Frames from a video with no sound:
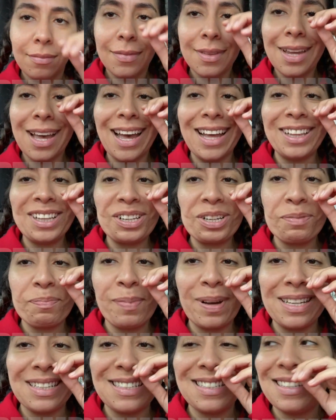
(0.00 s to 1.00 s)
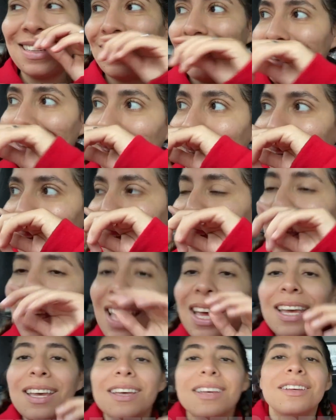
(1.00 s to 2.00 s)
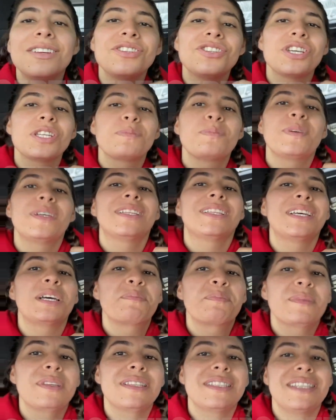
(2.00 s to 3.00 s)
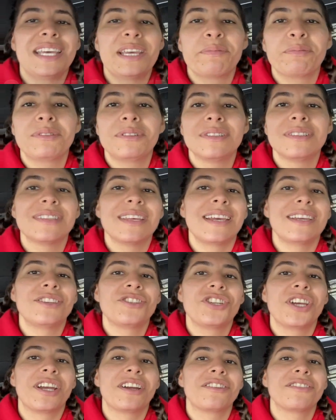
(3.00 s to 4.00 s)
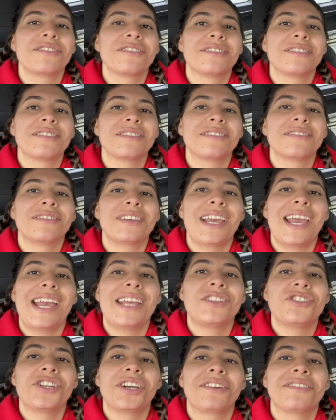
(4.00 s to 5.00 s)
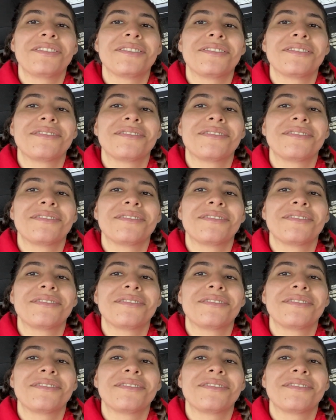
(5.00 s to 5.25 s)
I look busted. Just picked up the tables and chairs and tables.